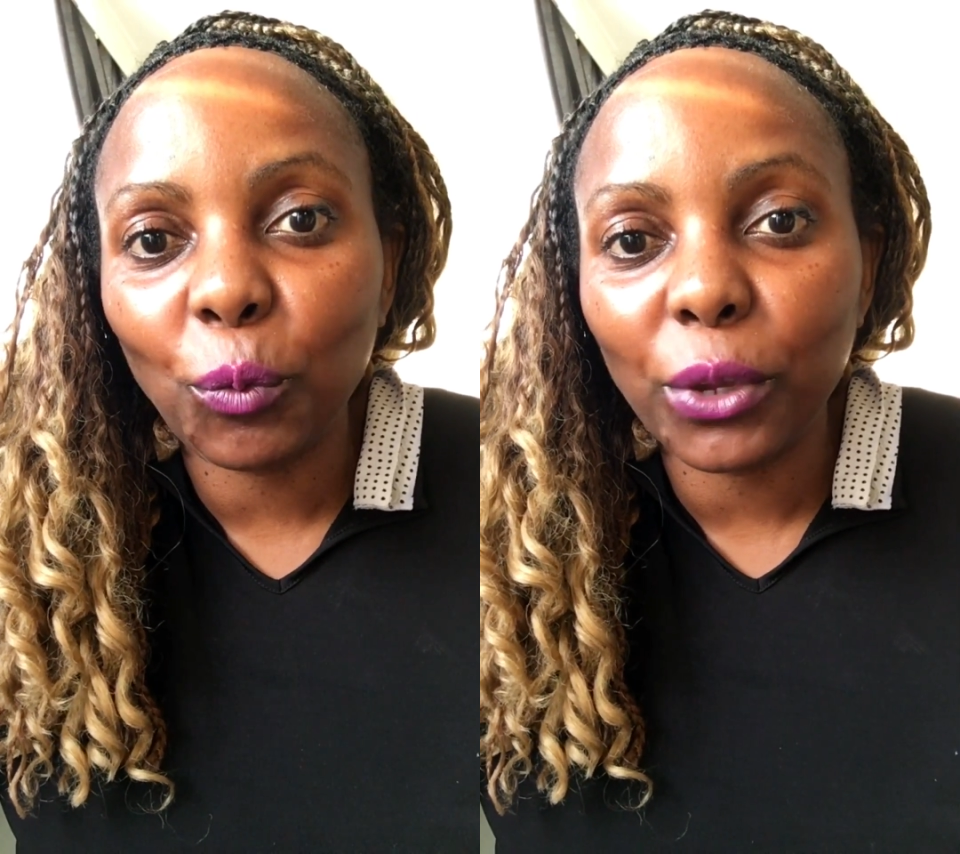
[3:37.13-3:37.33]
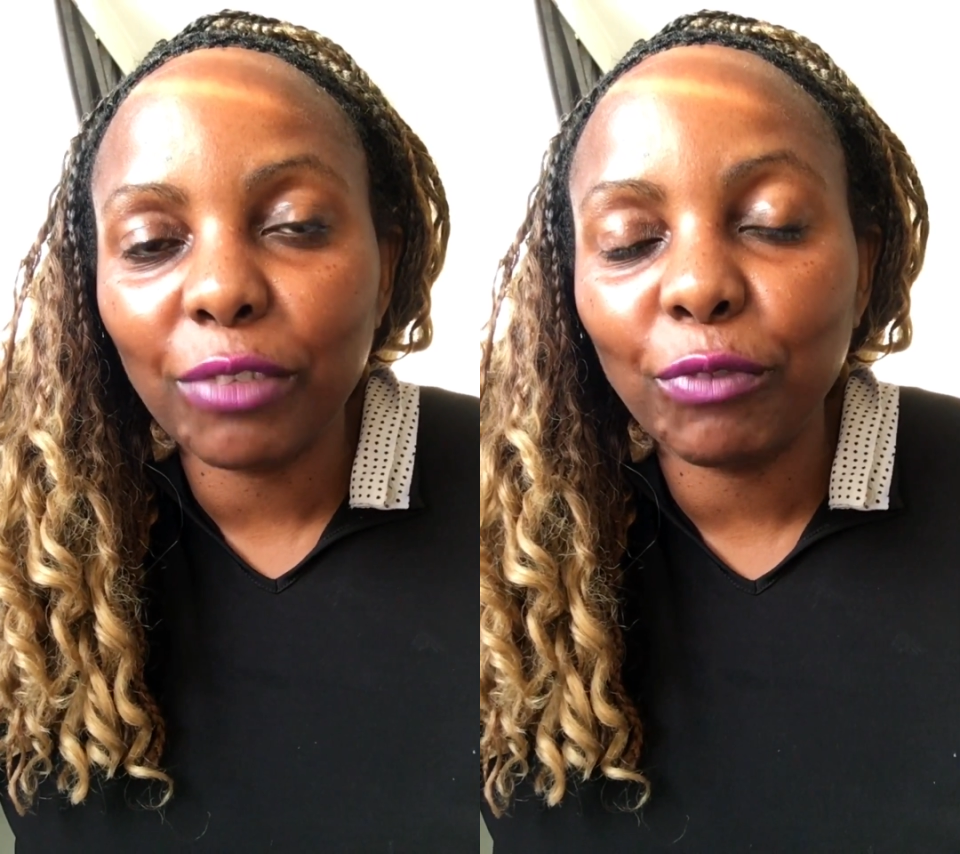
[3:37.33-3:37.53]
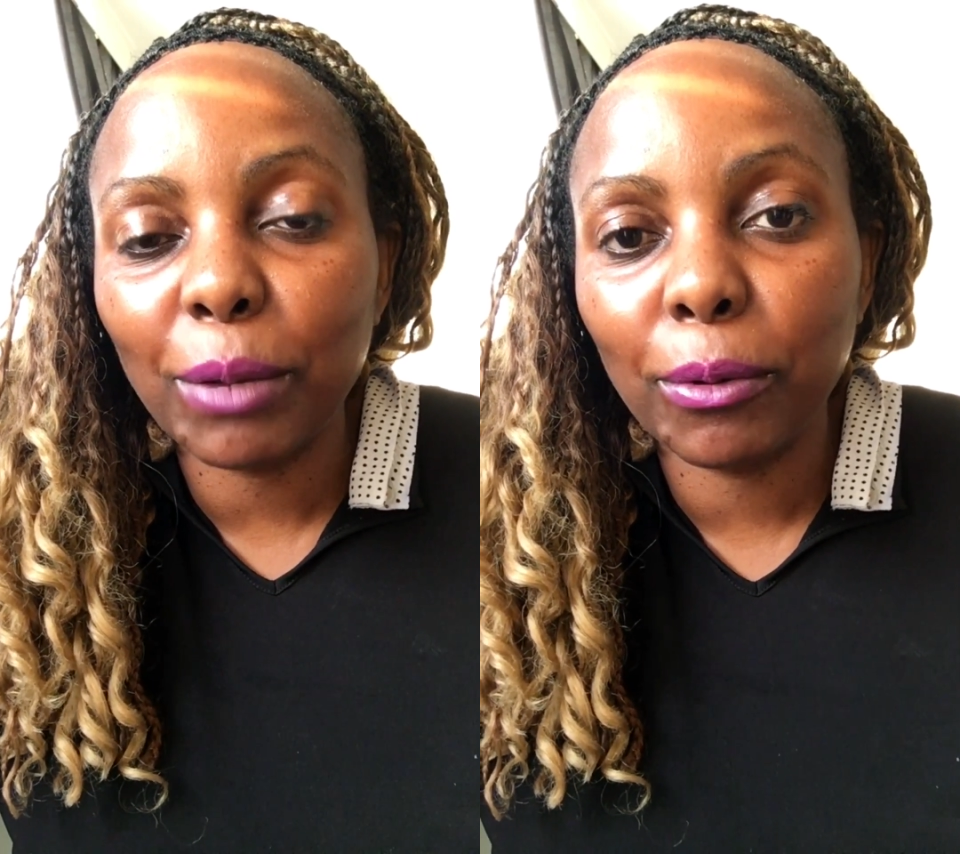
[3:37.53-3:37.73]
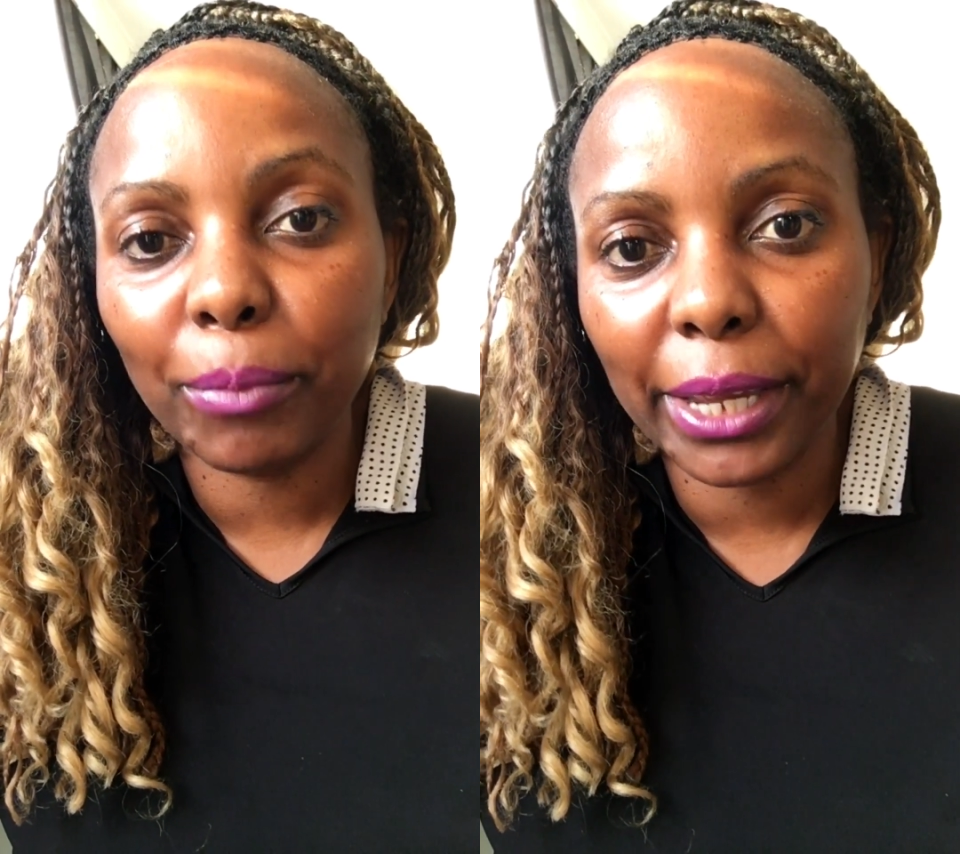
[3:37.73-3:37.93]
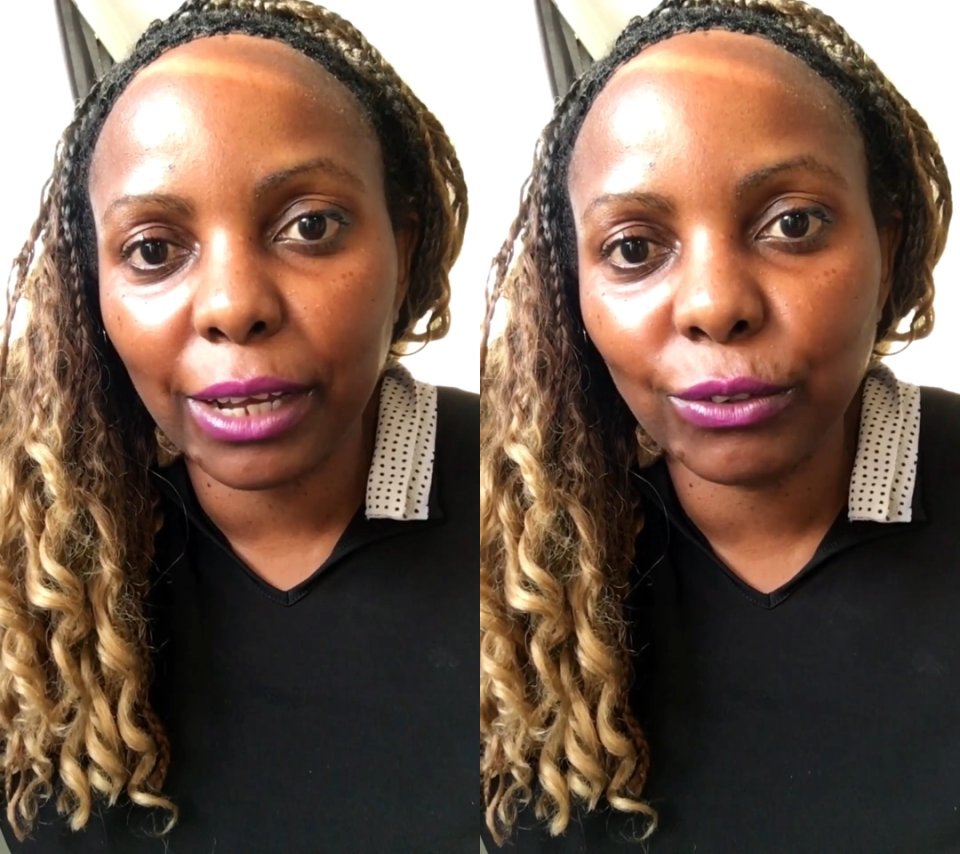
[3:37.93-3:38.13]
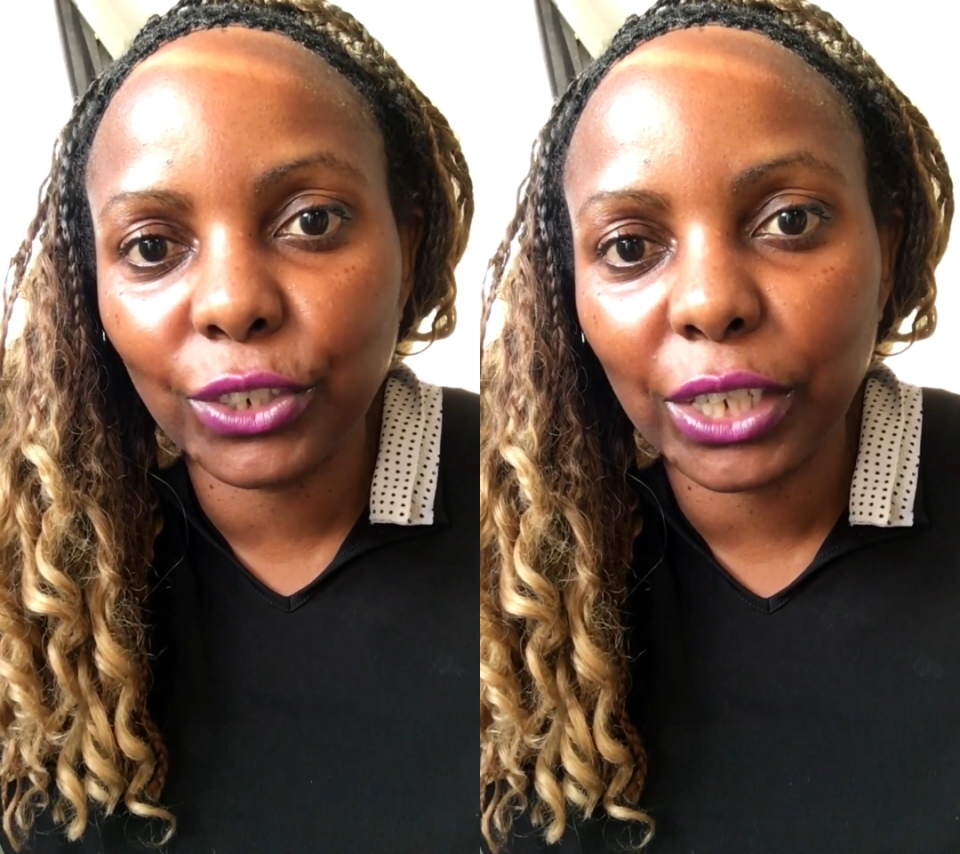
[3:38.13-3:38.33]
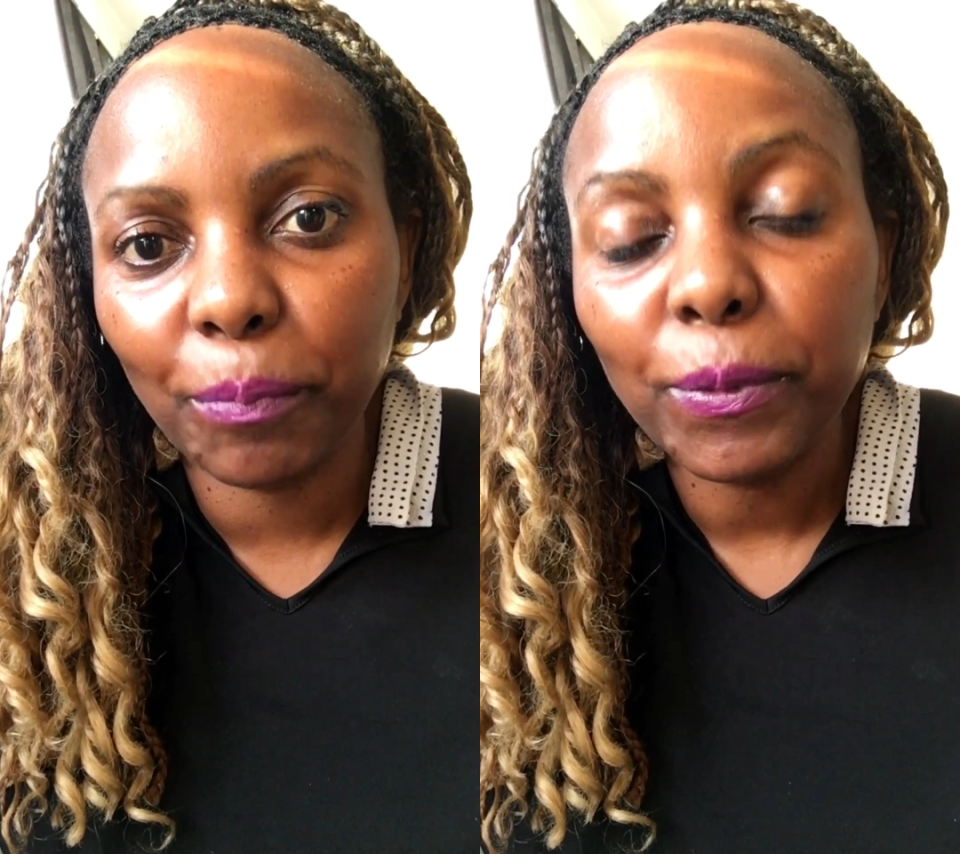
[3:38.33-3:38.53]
with fibromyalgia.